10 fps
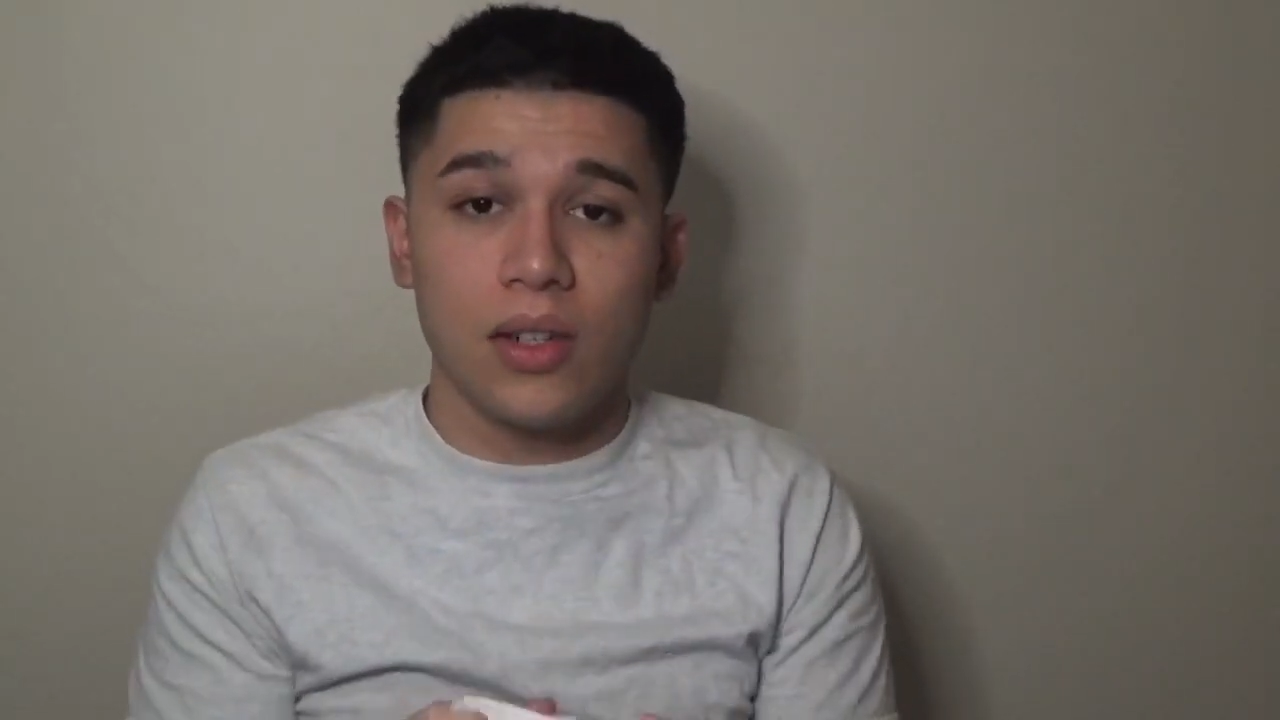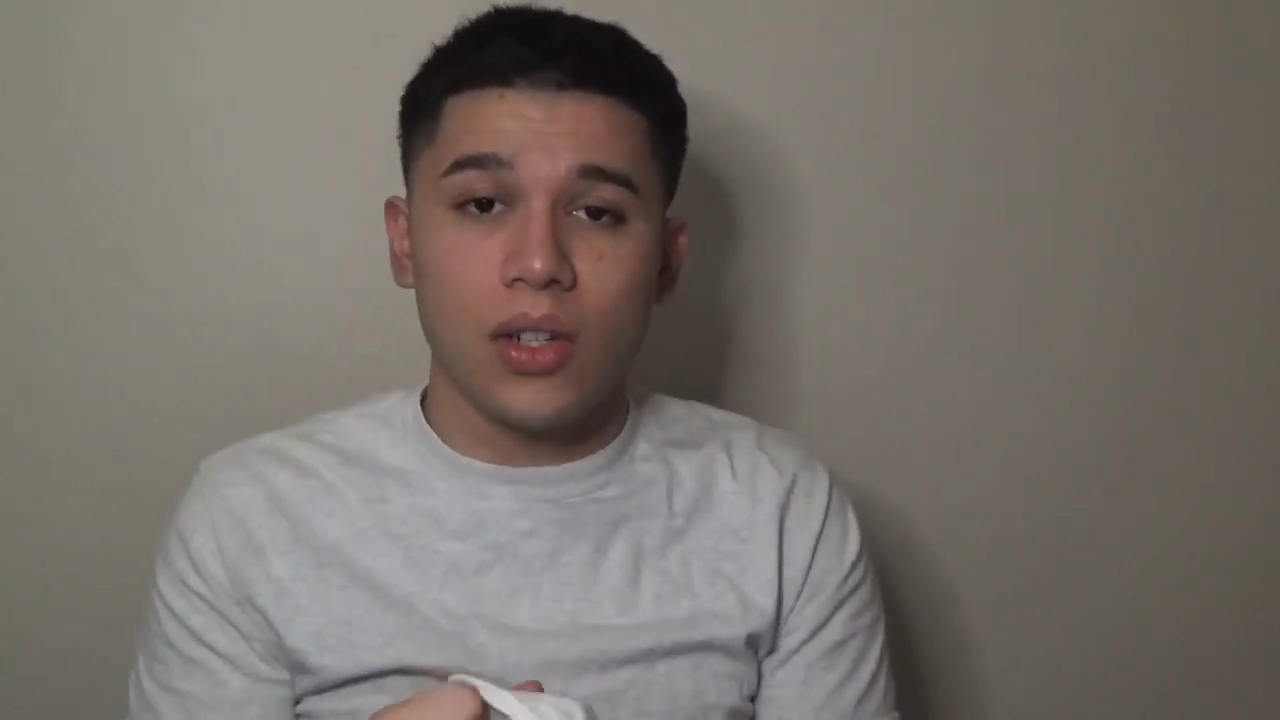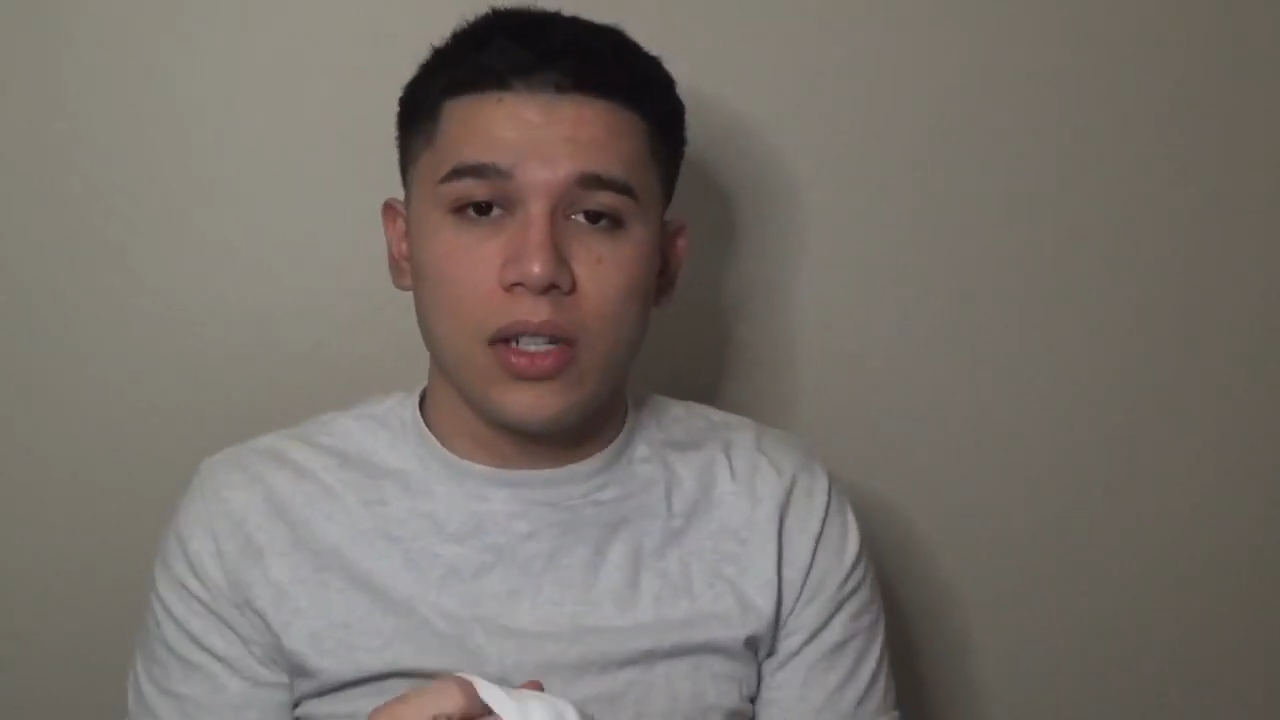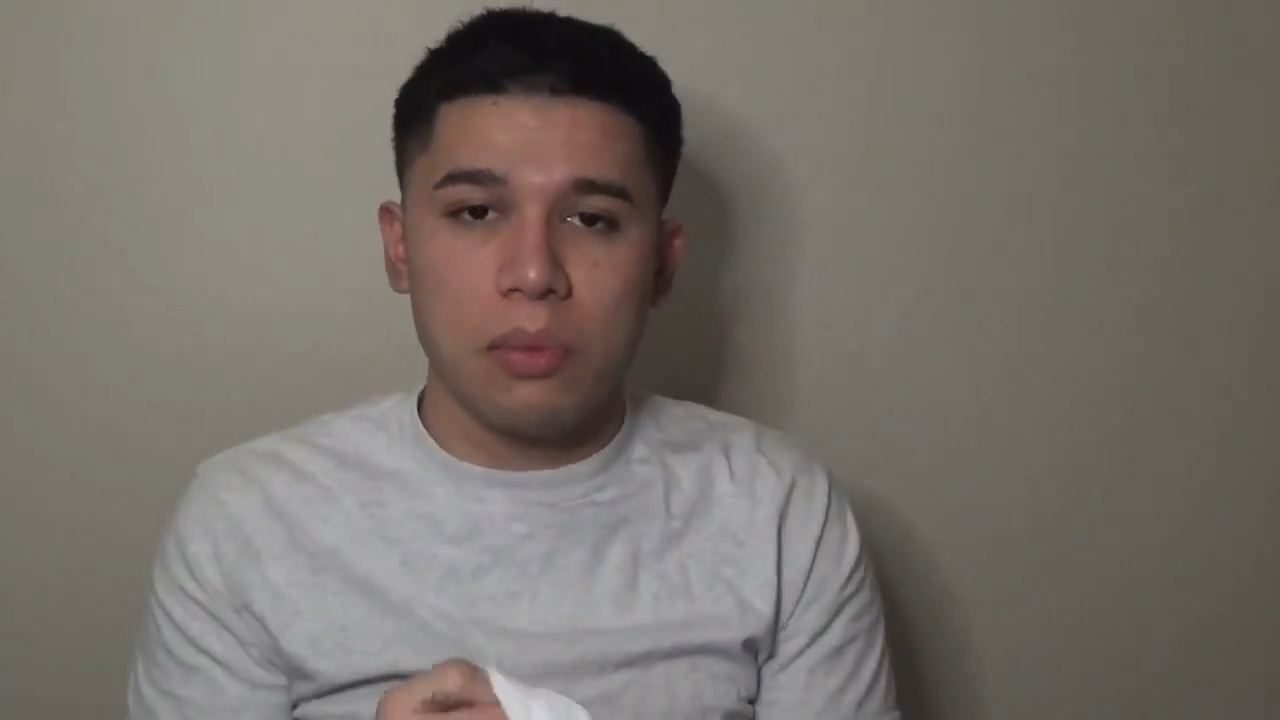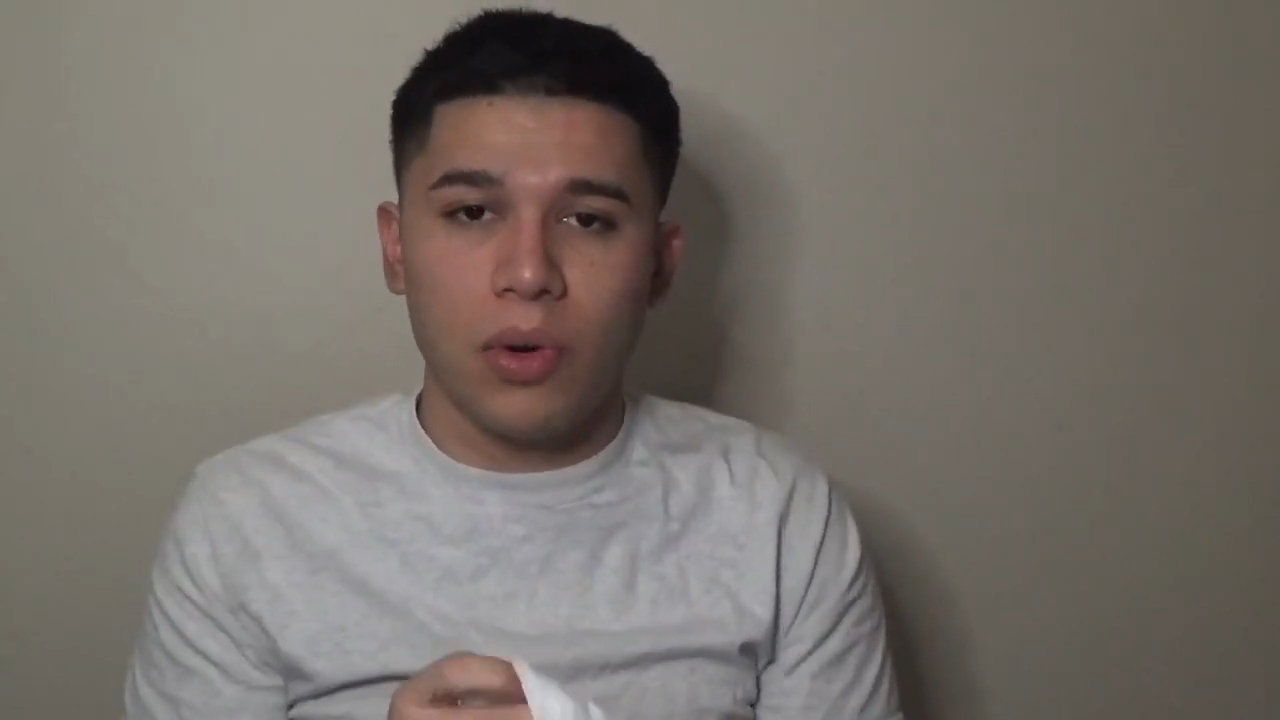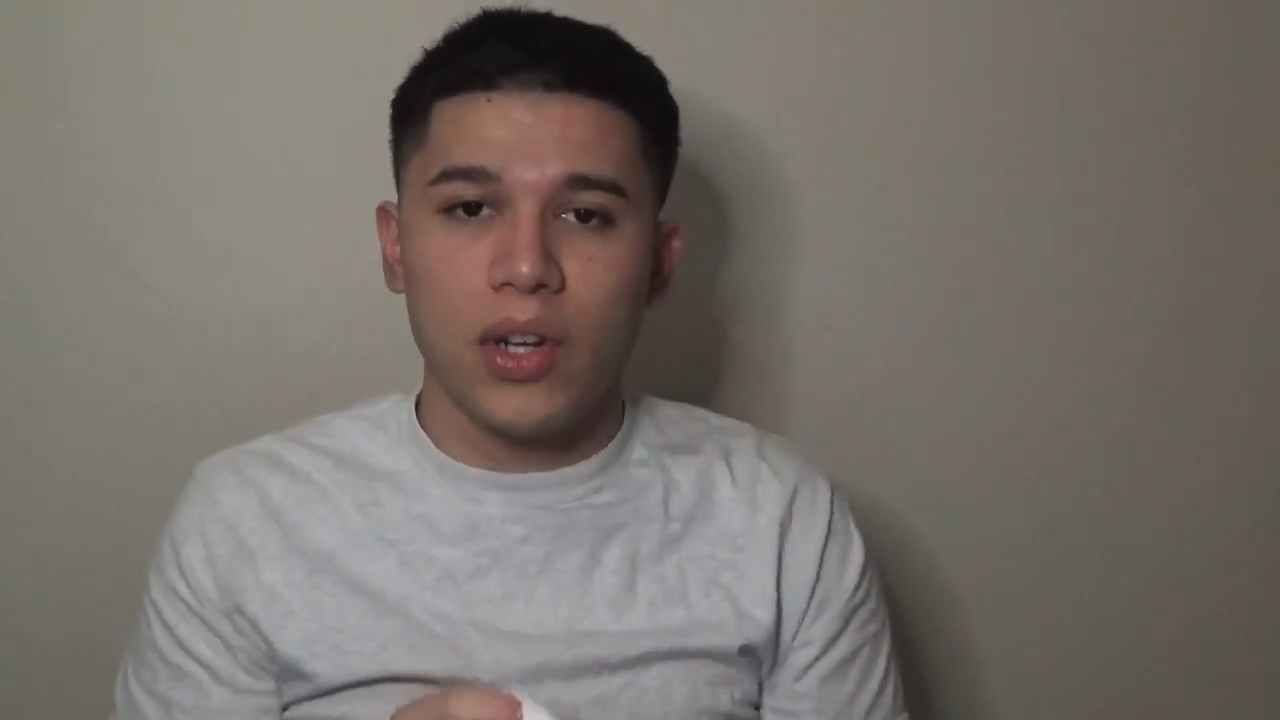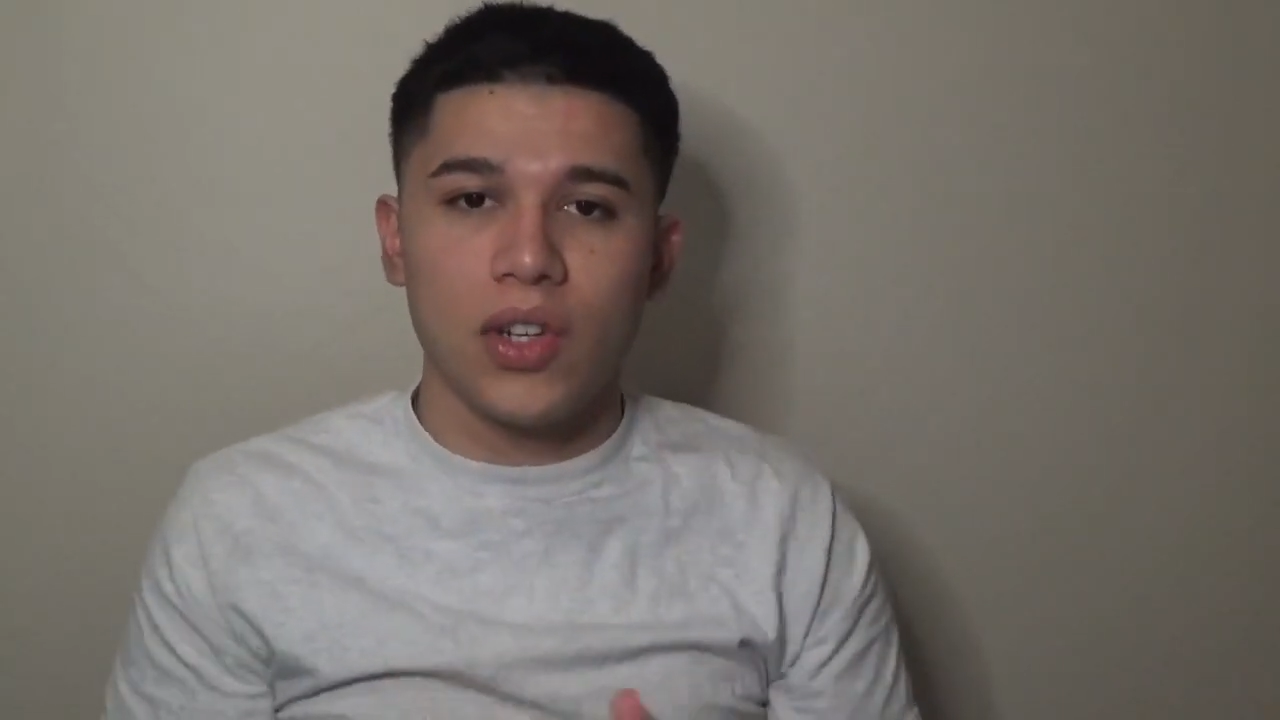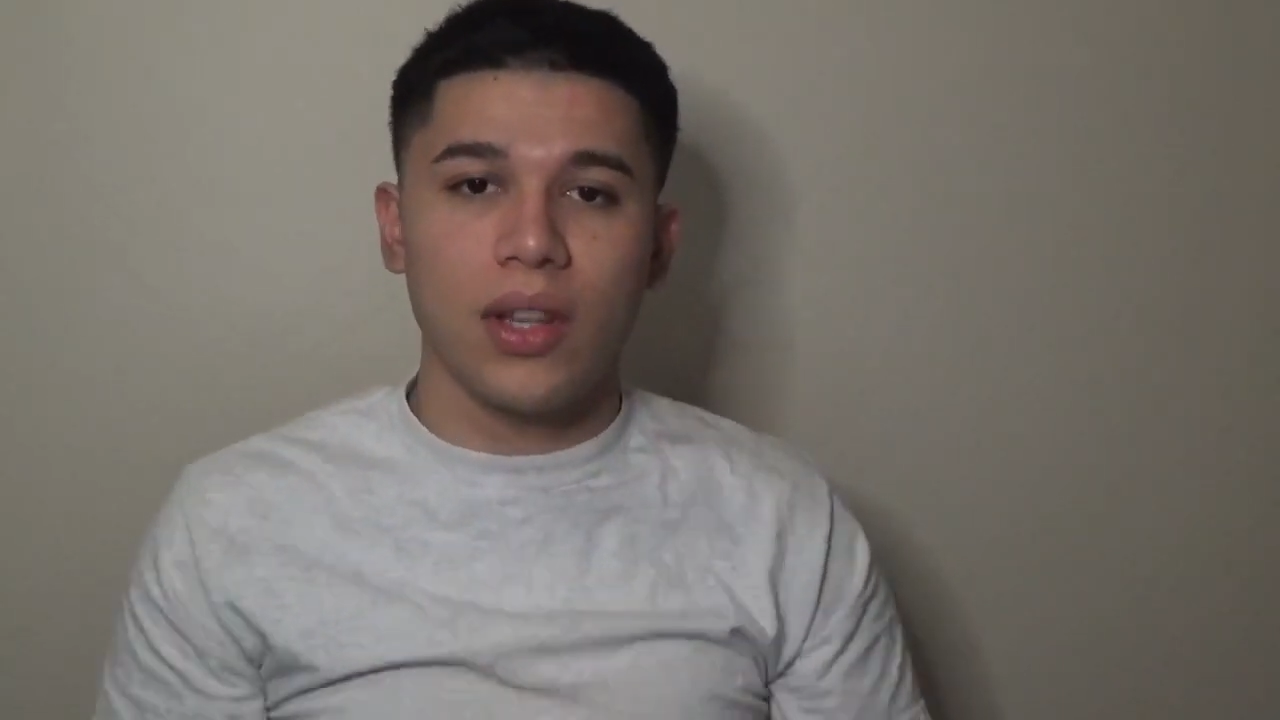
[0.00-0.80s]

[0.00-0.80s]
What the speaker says: inspiration